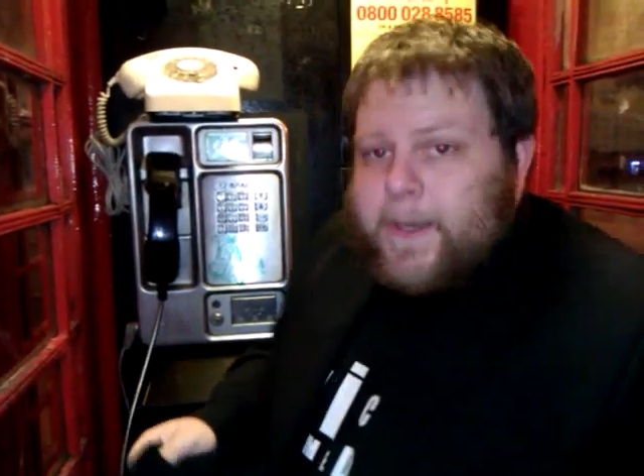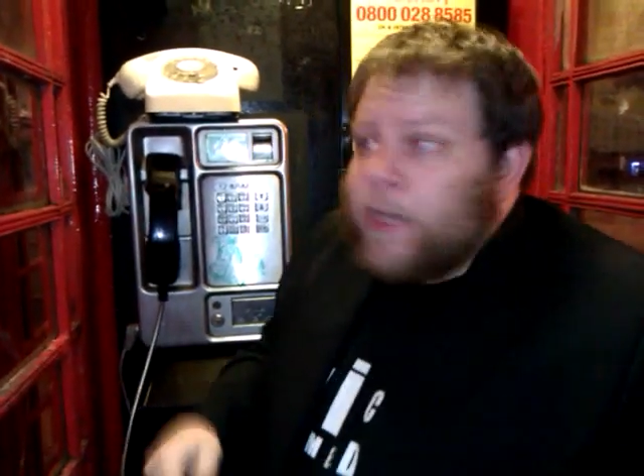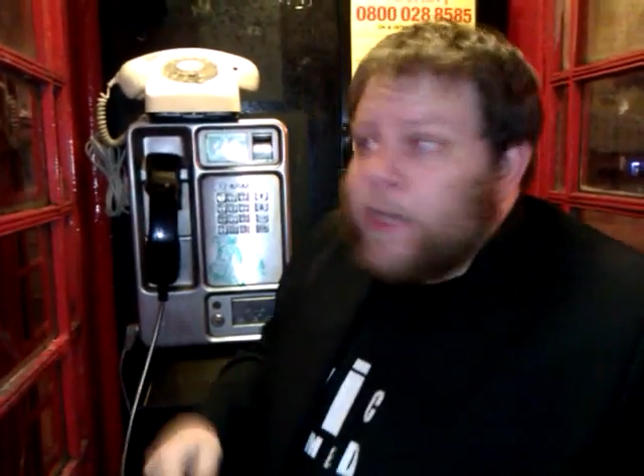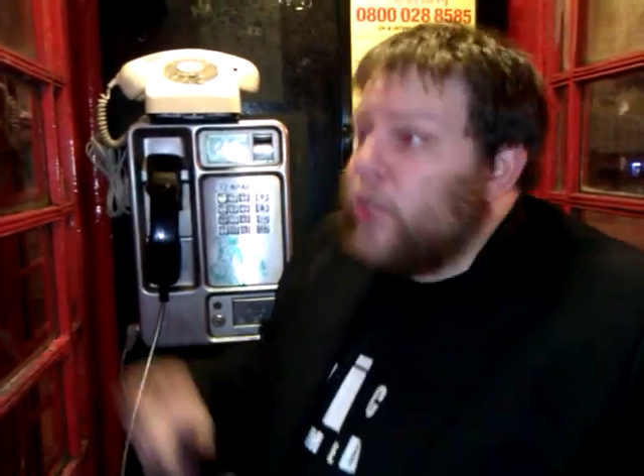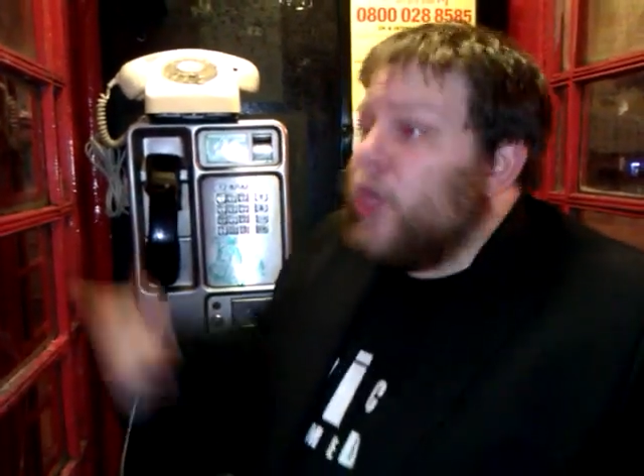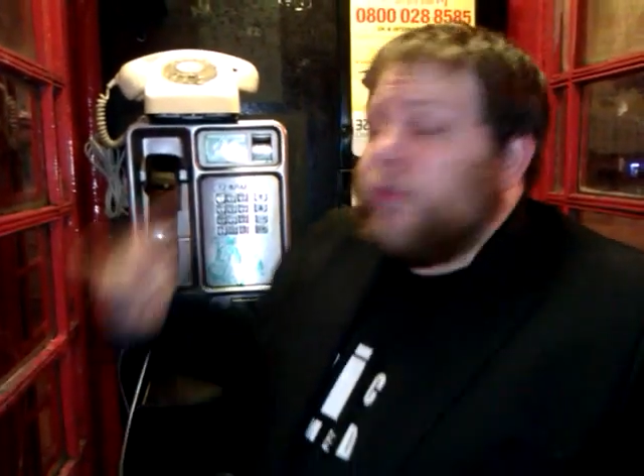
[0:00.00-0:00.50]

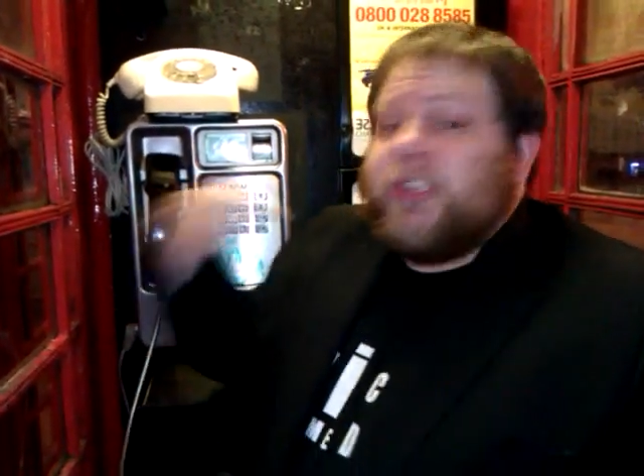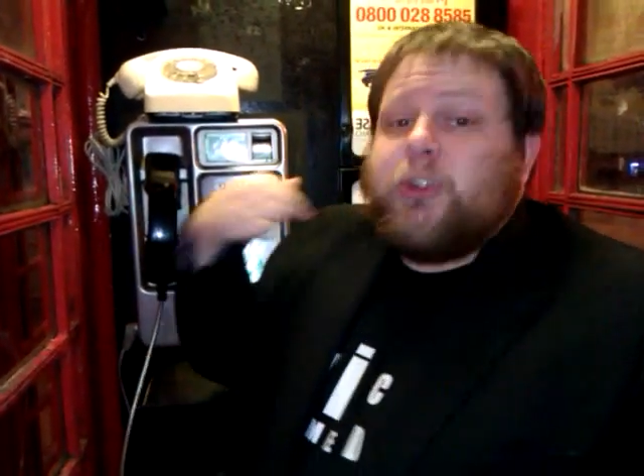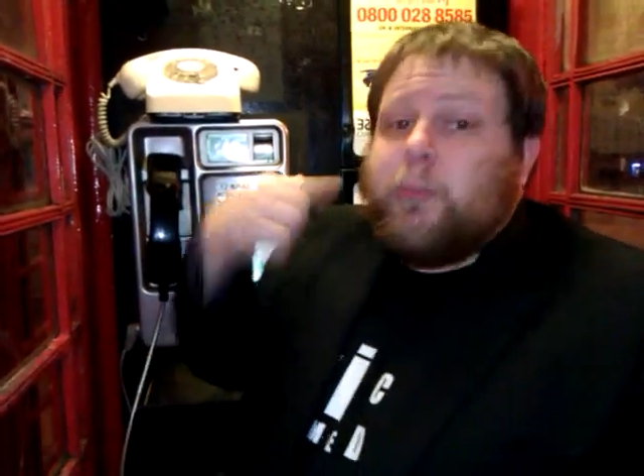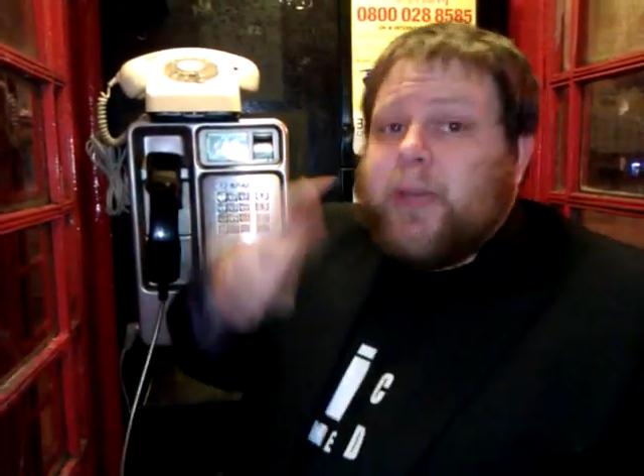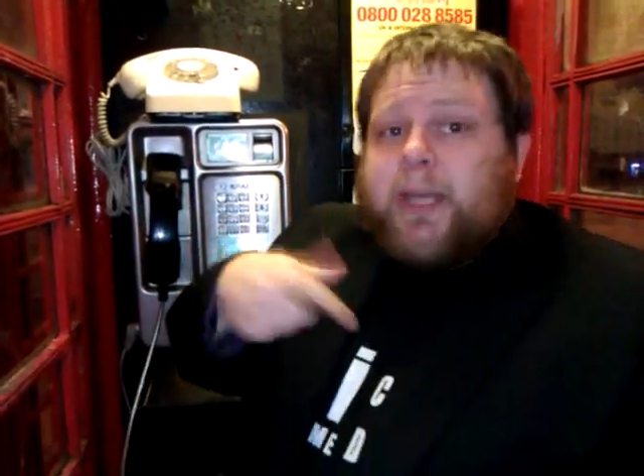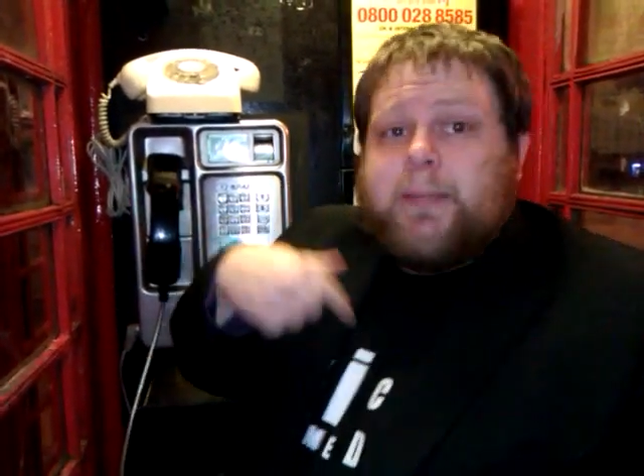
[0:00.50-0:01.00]
No, this will
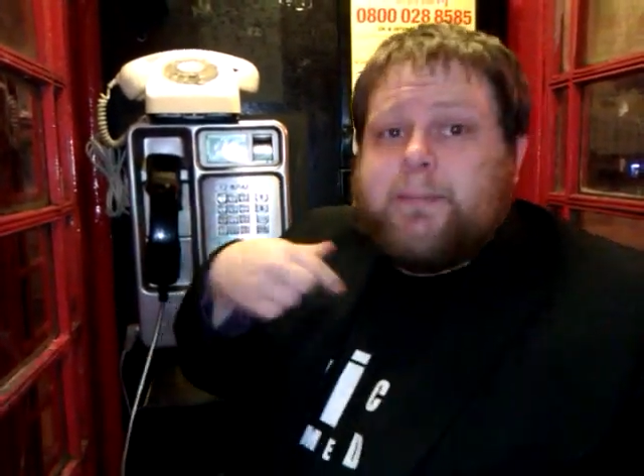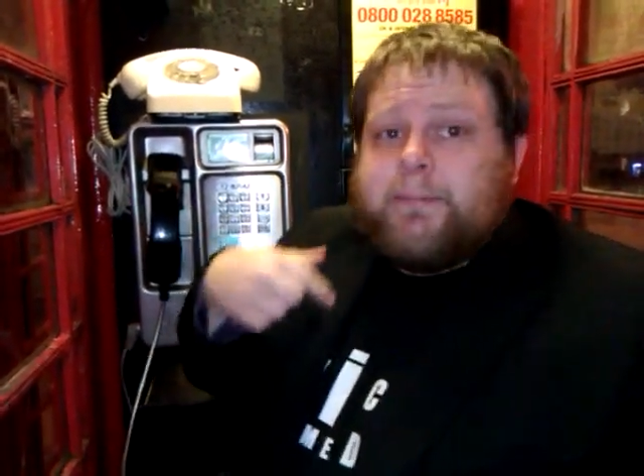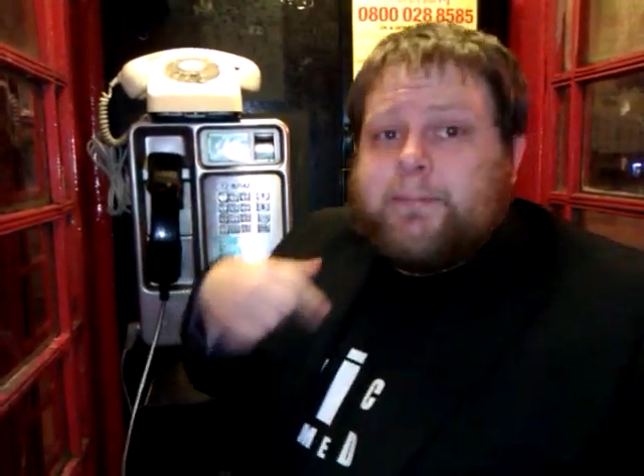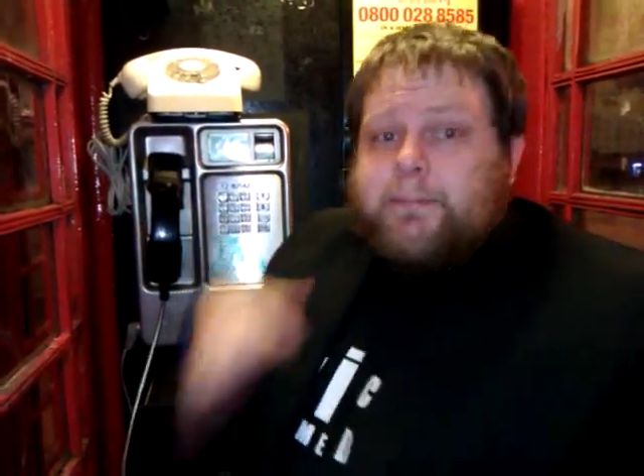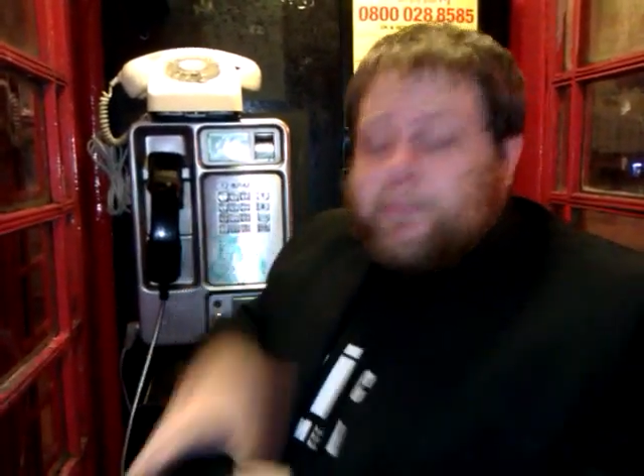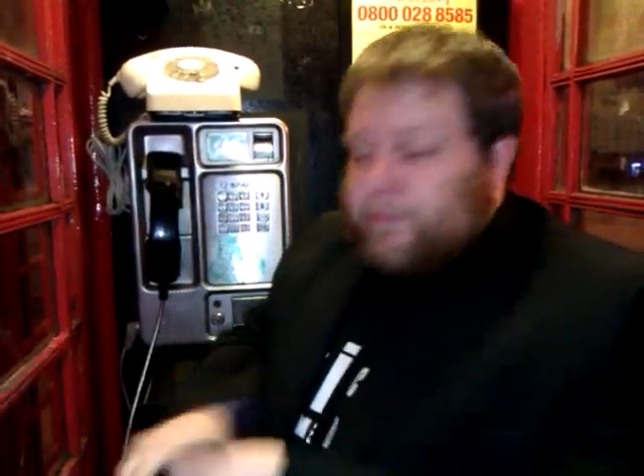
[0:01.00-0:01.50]
be
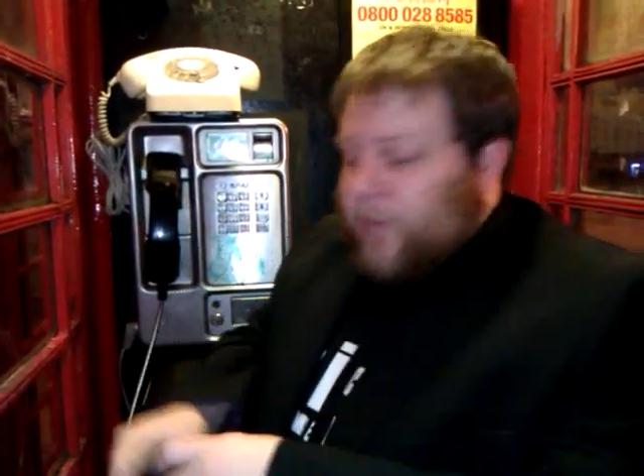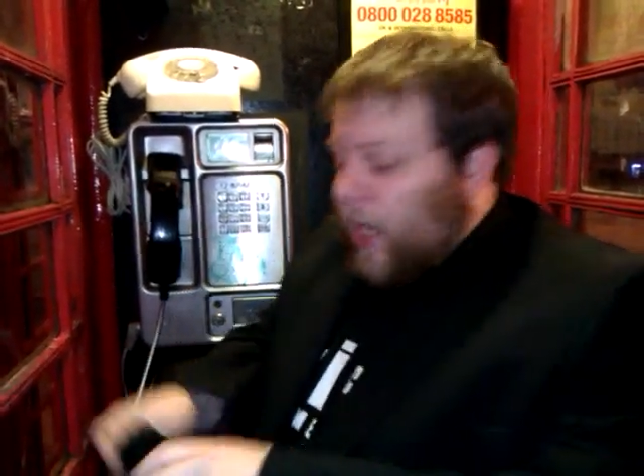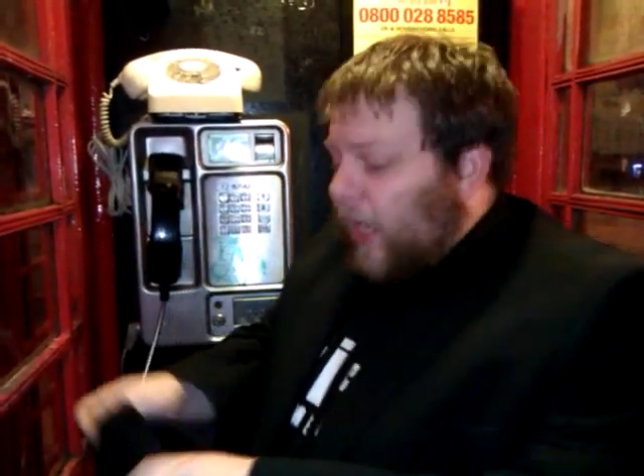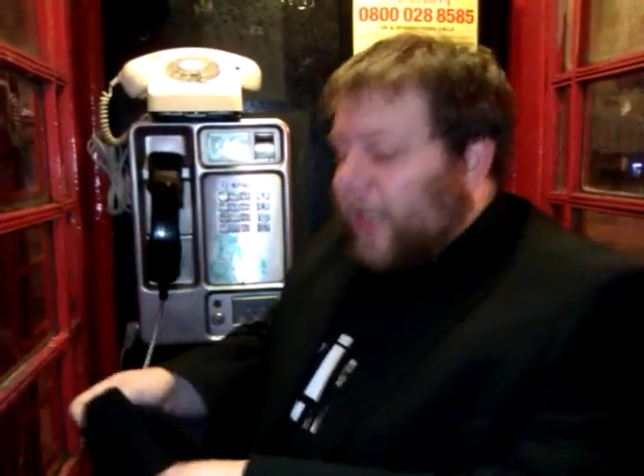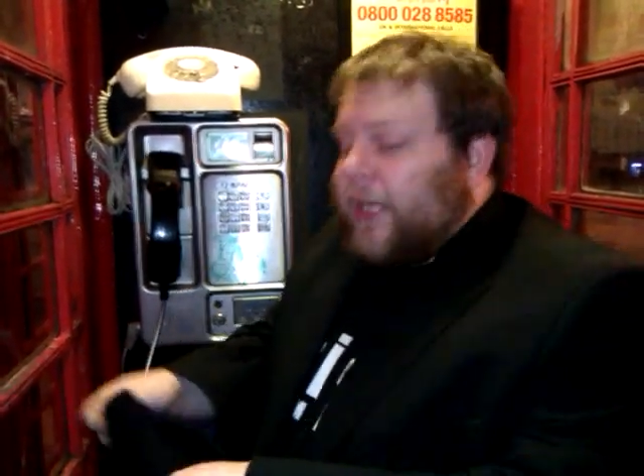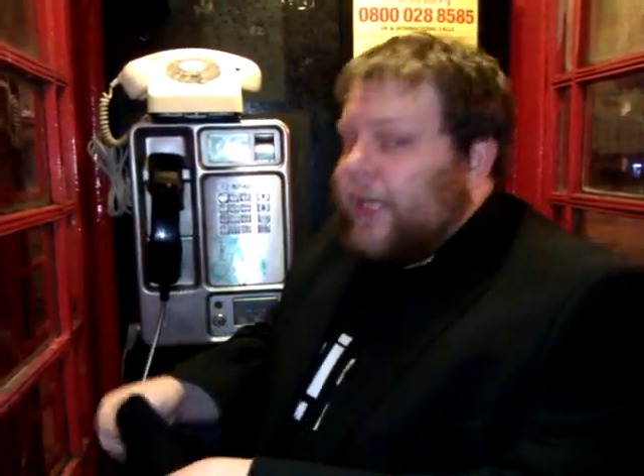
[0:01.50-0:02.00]
highly